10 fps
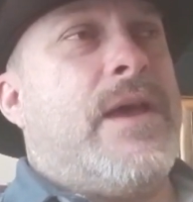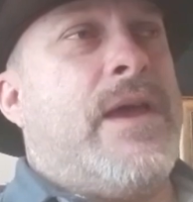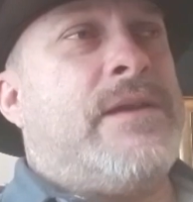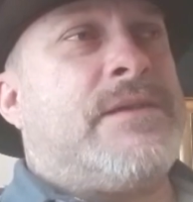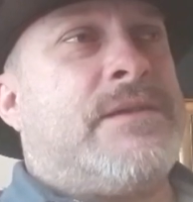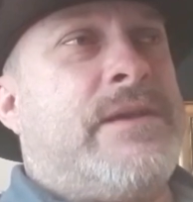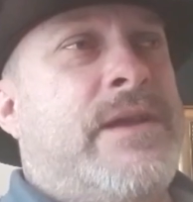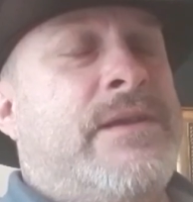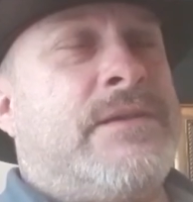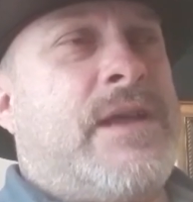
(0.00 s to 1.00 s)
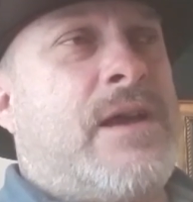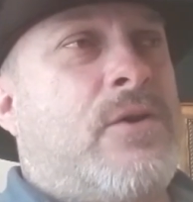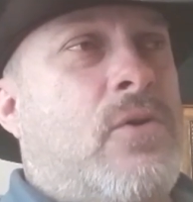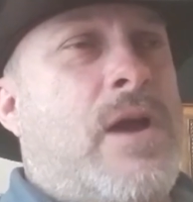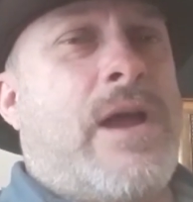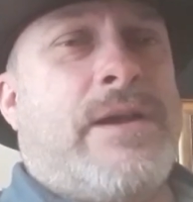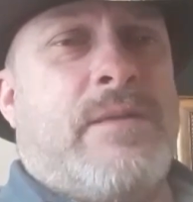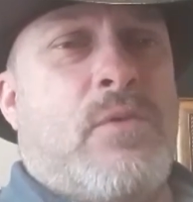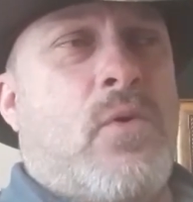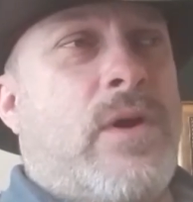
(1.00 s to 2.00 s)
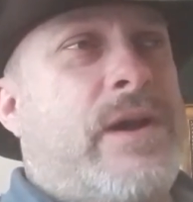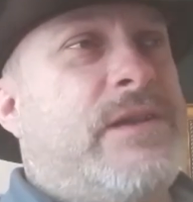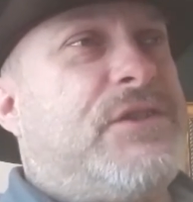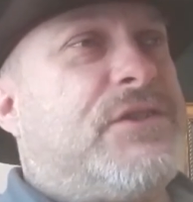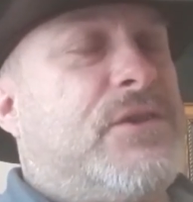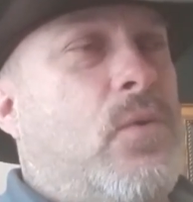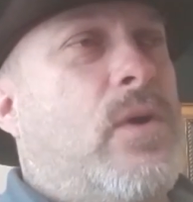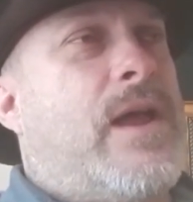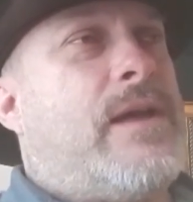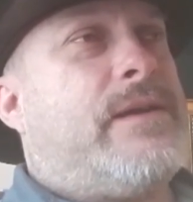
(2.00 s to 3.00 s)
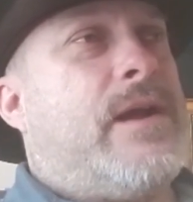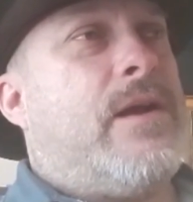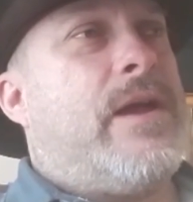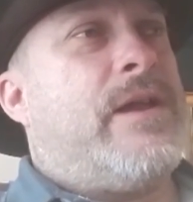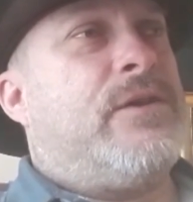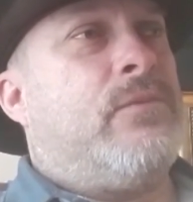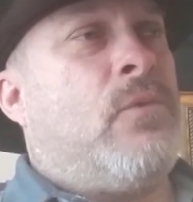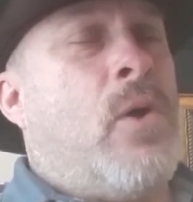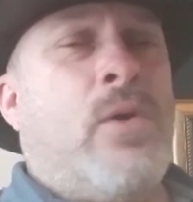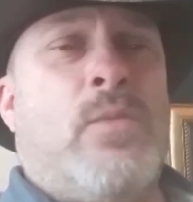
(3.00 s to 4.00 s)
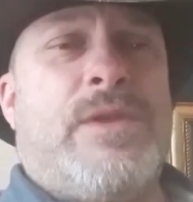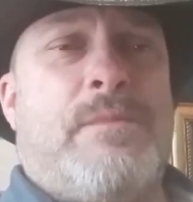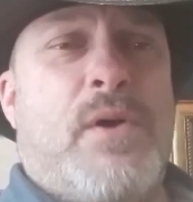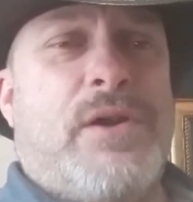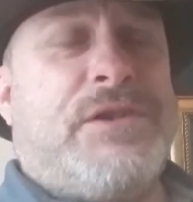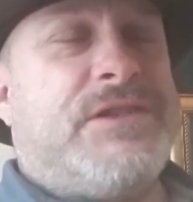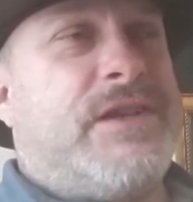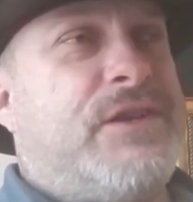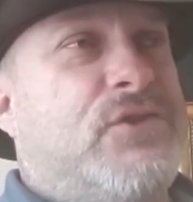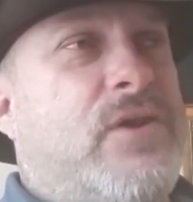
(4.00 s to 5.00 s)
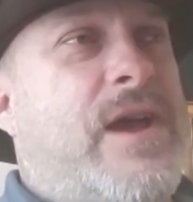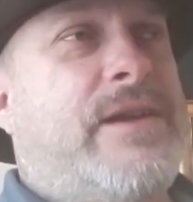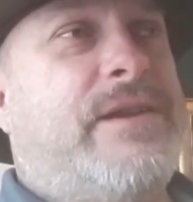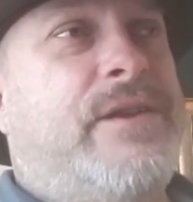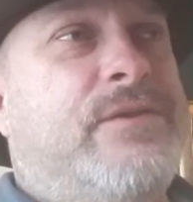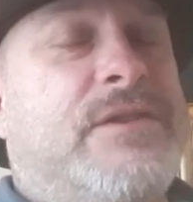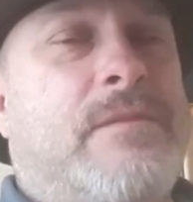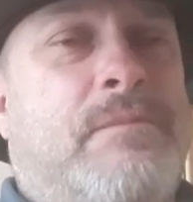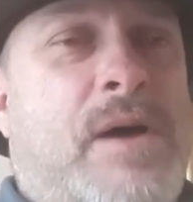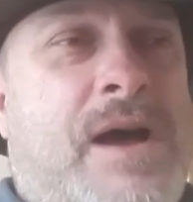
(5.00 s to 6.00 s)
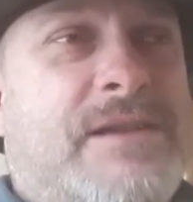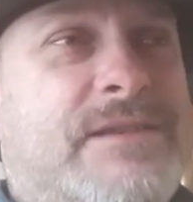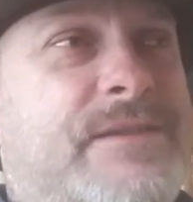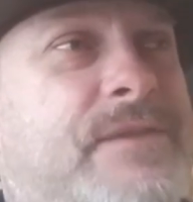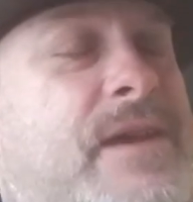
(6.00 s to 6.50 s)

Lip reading: and he's not crying anymore, and he's just going out there and rolling with the punches and trying to do something positive,